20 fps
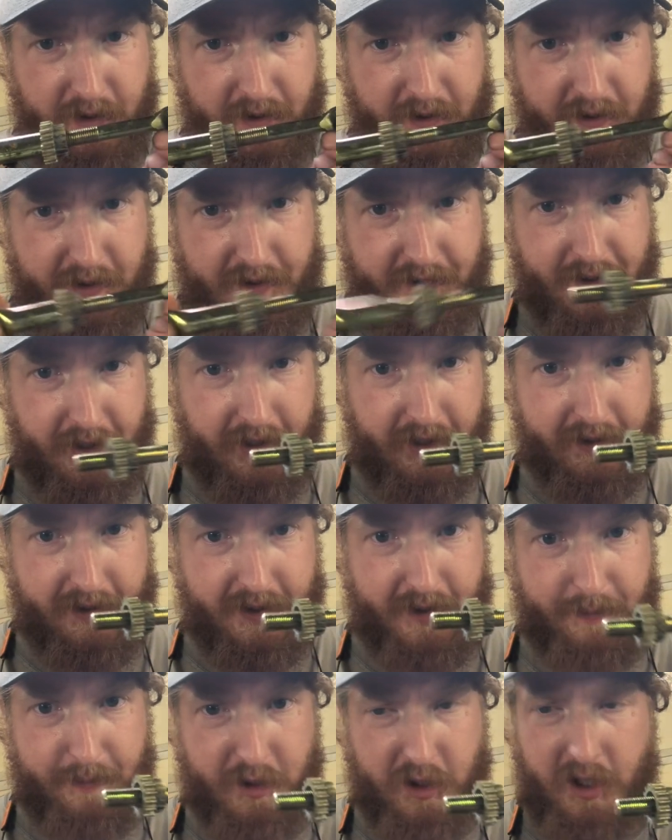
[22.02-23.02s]
This side
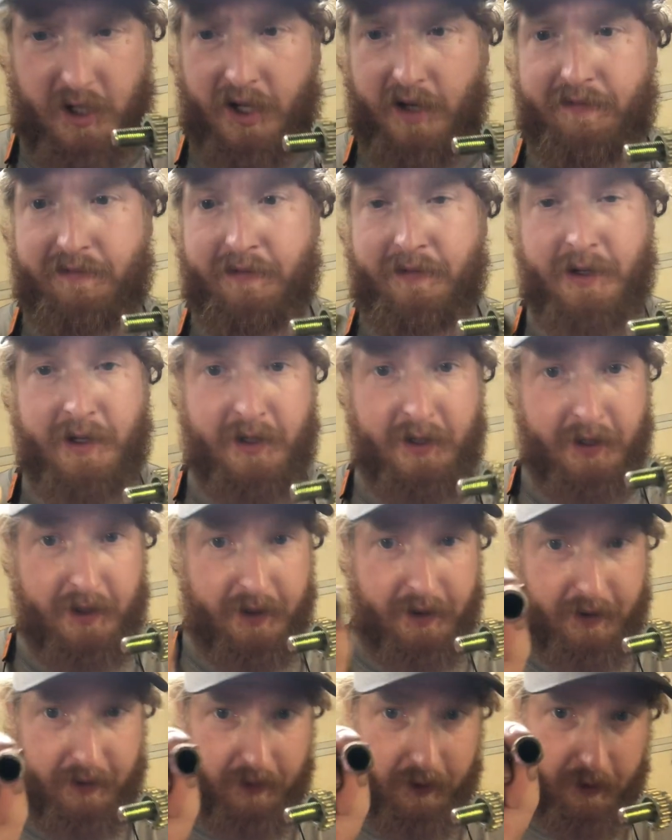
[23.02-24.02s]
comes off.
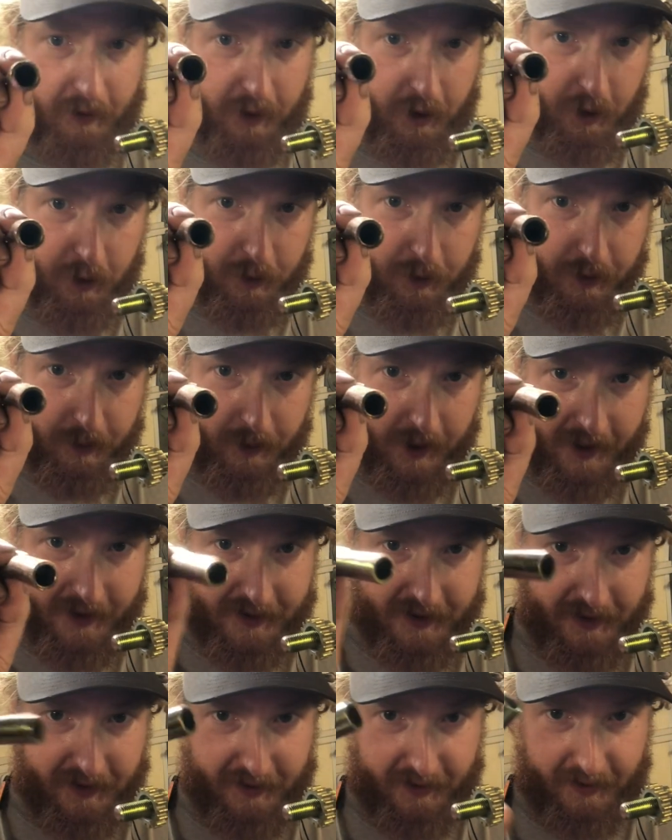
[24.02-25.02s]
There are no
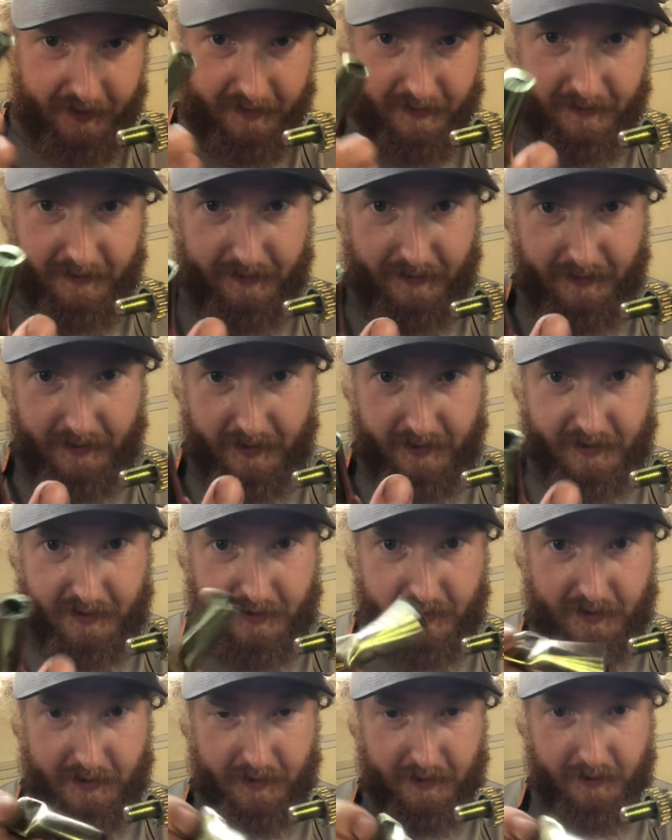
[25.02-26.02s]
threads in there. That is
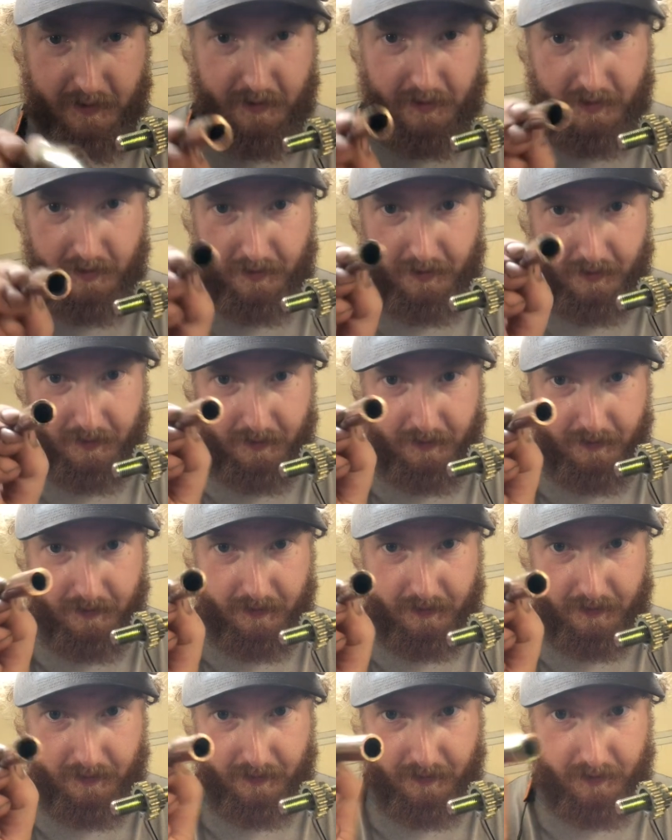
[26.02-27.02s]
just
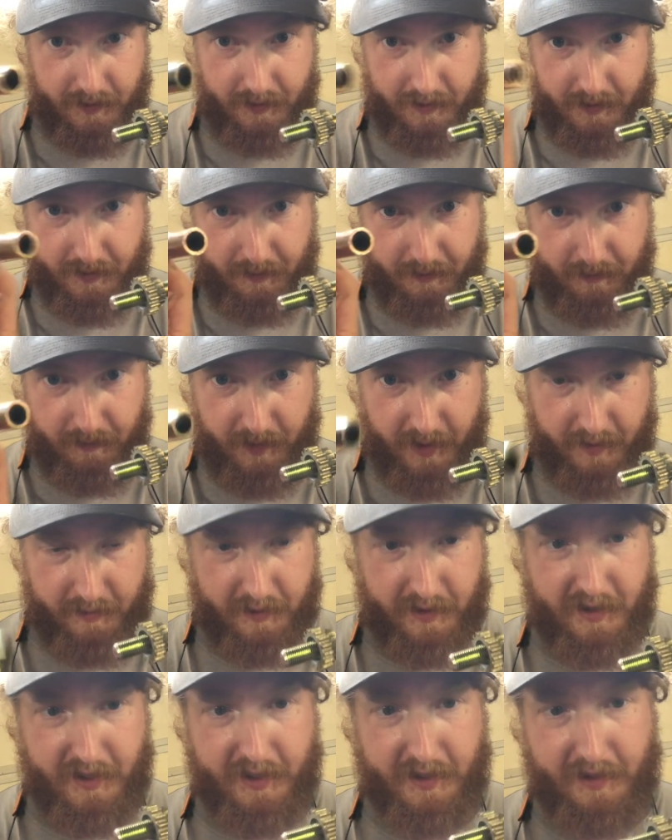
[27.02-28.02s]
a
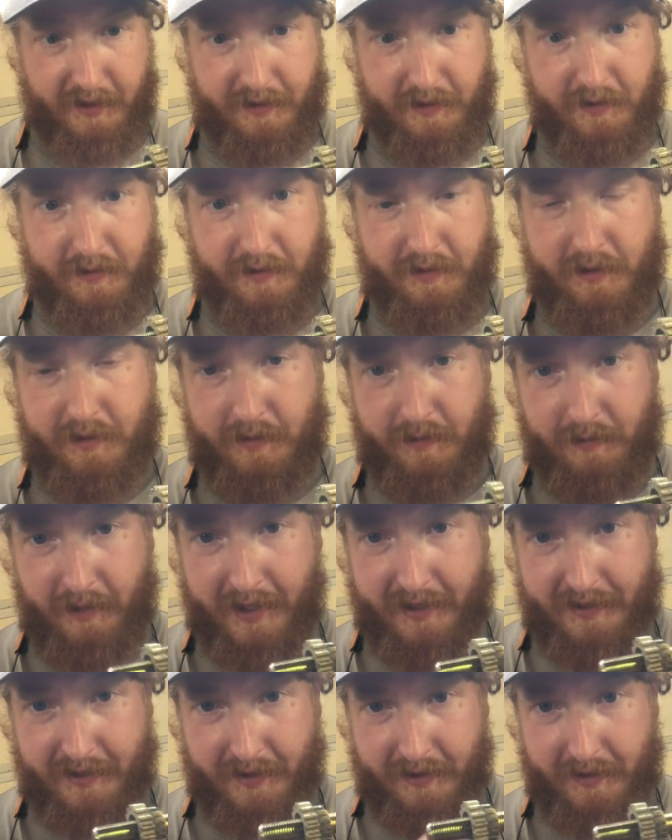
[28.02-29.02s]
round thing. There's
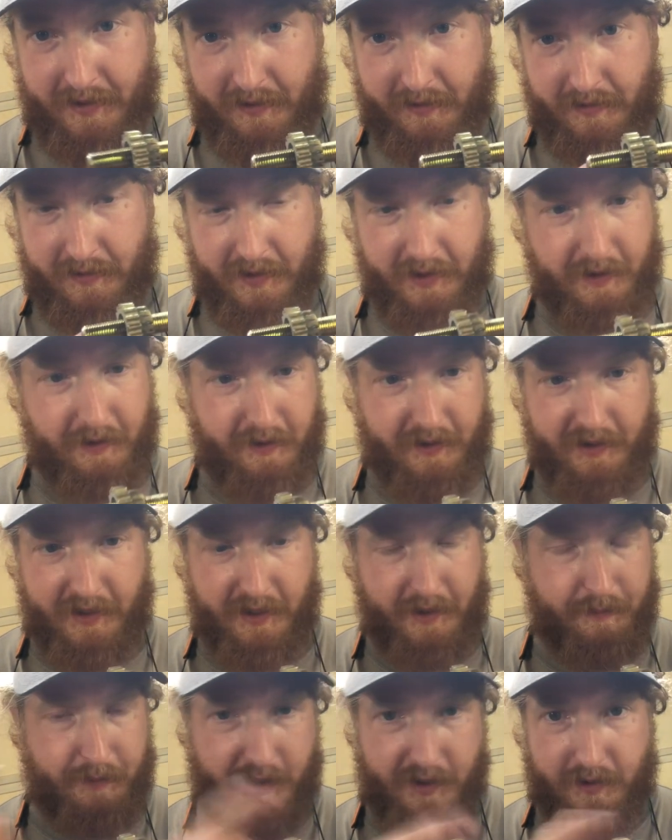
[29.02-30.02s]
threads on here and they go to the
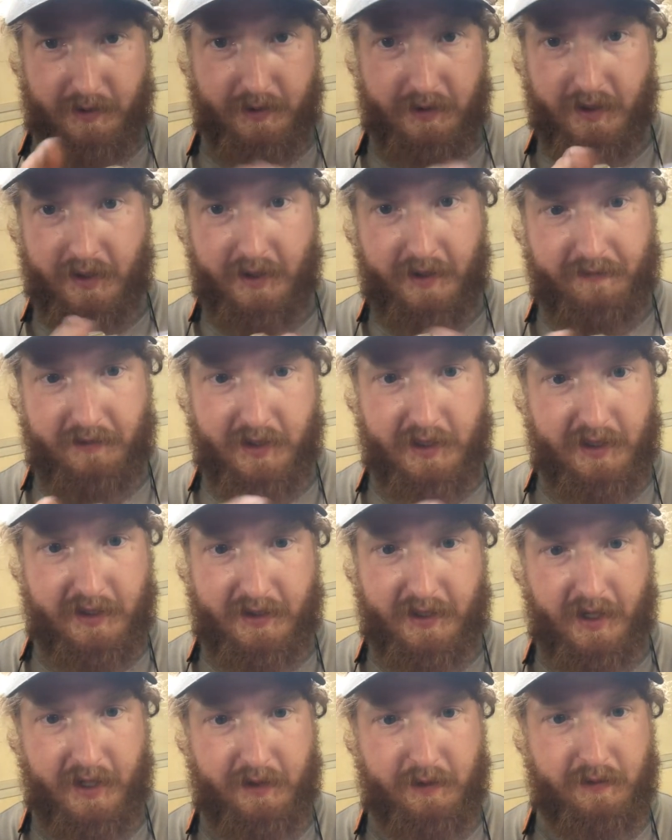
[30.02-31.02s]
end, but you never need
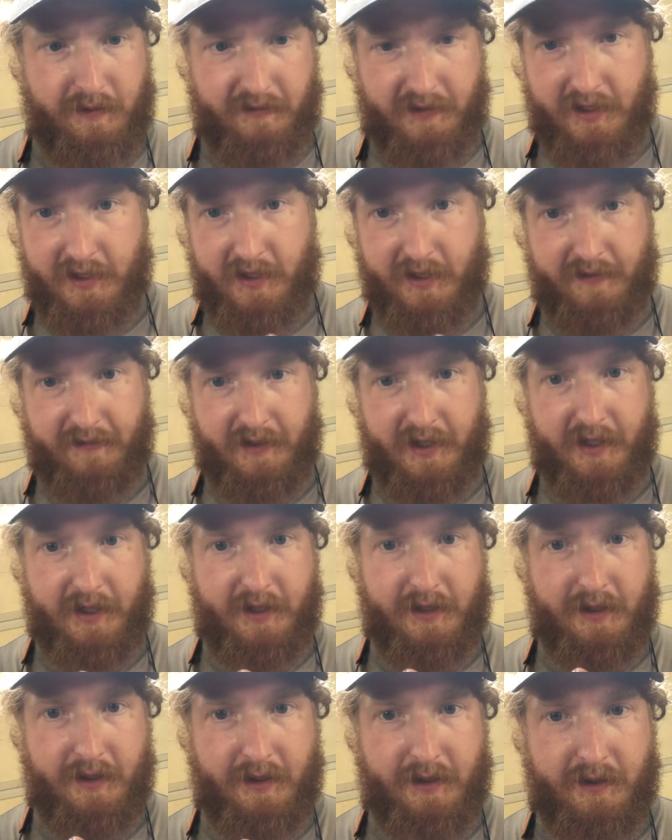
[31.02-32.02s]
that. You only need
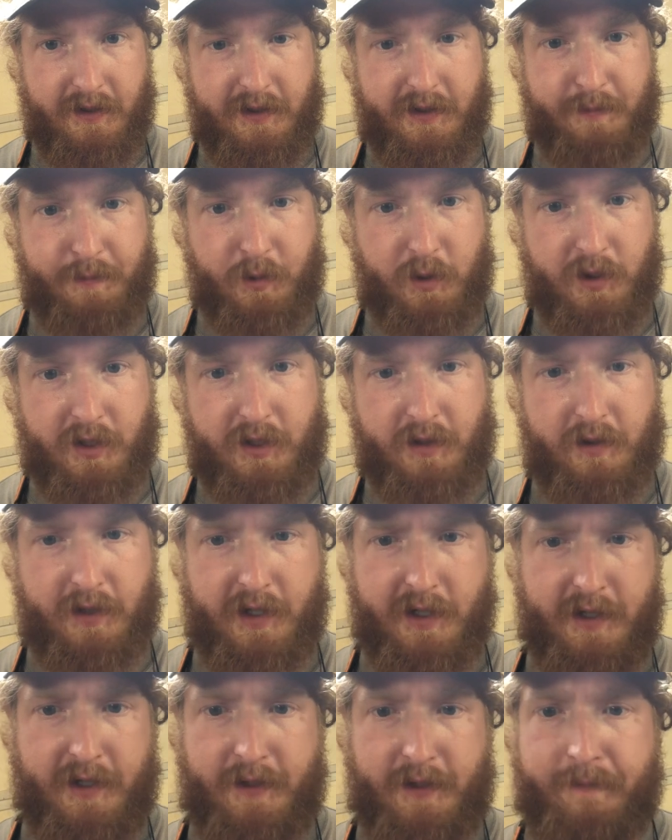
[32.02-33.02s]
like this portion
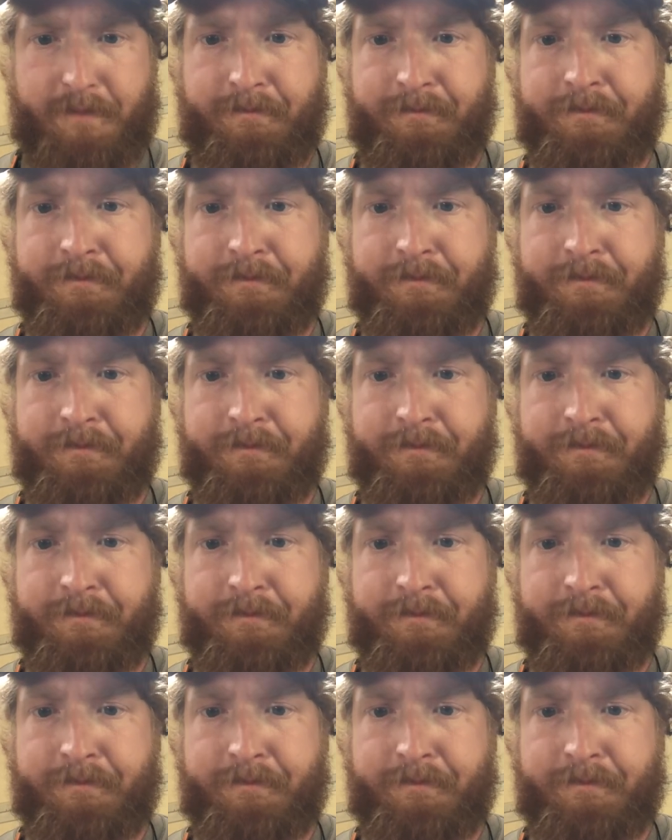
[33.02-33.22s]
right here.